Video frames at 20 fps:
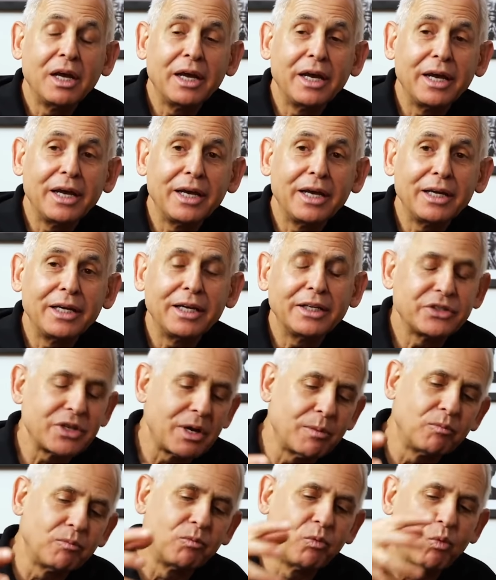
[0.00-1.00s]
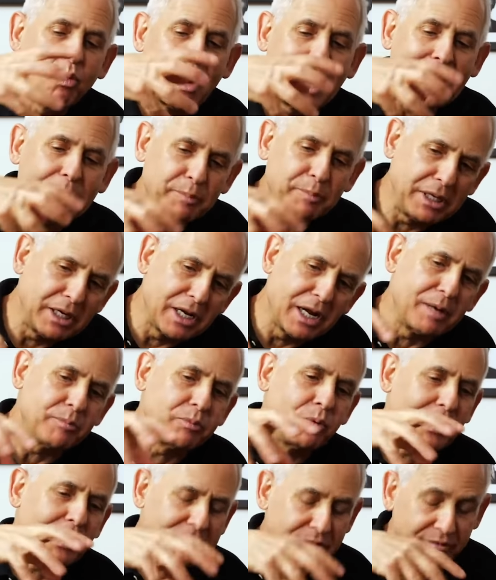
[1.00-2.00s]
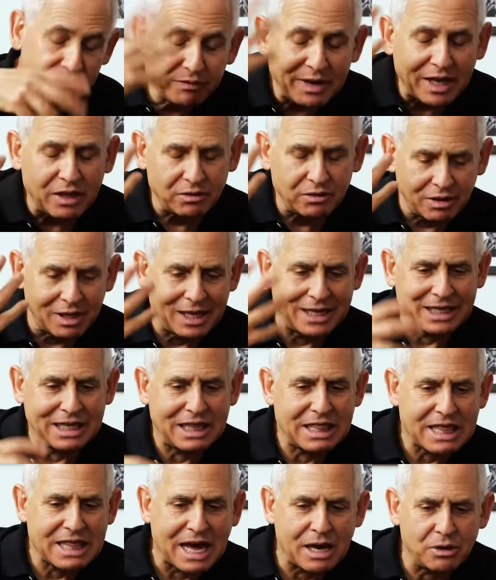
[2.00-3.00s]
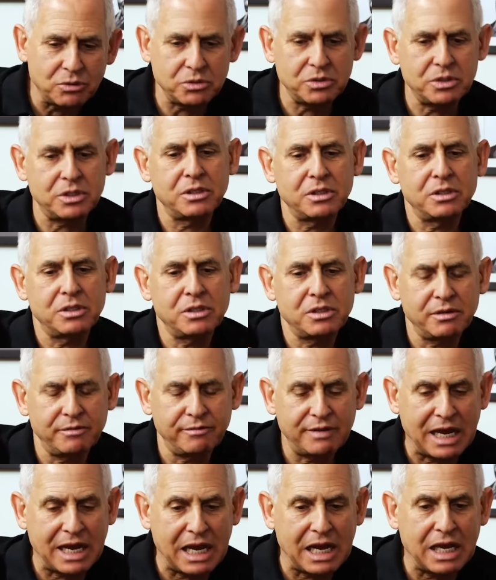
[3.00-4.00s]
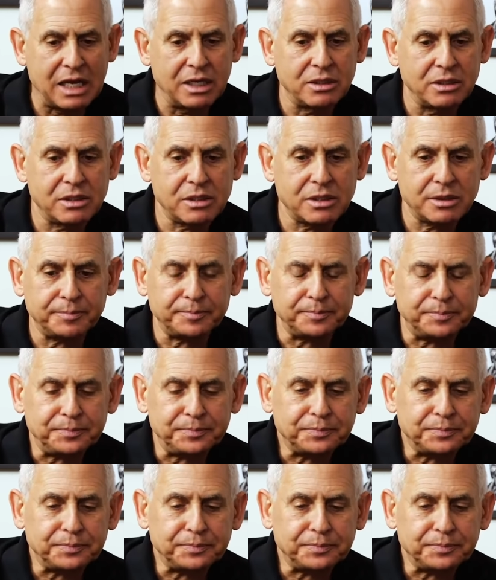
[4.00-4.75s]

And as I'm wiping up what felt like thousands of ants,